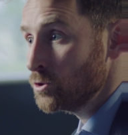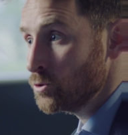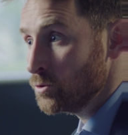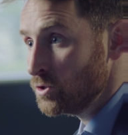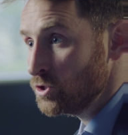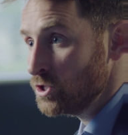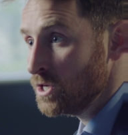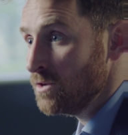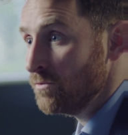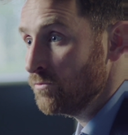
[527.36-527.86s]
to
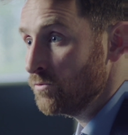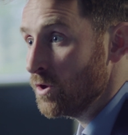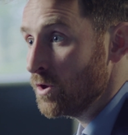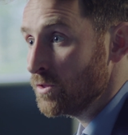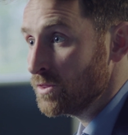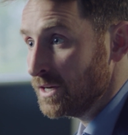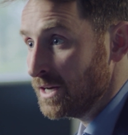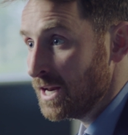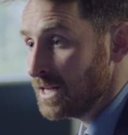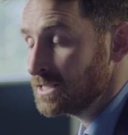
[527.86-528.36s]
achieve
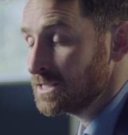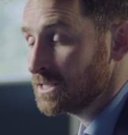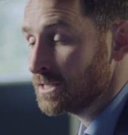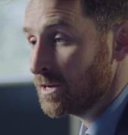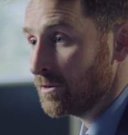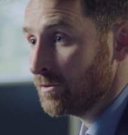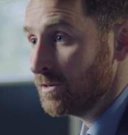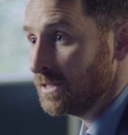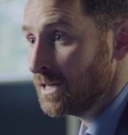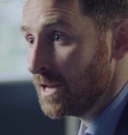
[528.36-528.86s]
the
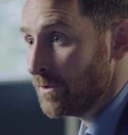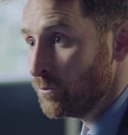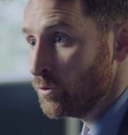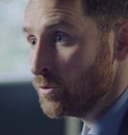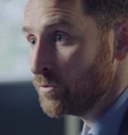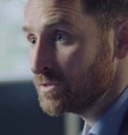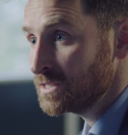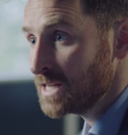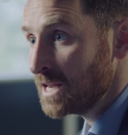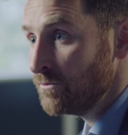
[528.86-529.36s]
necessary
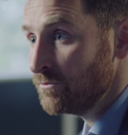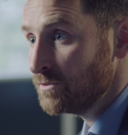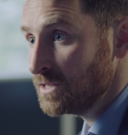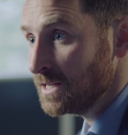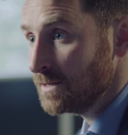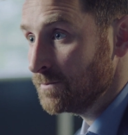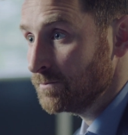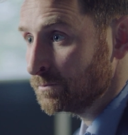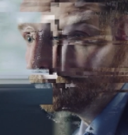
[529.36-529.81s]
level of safety.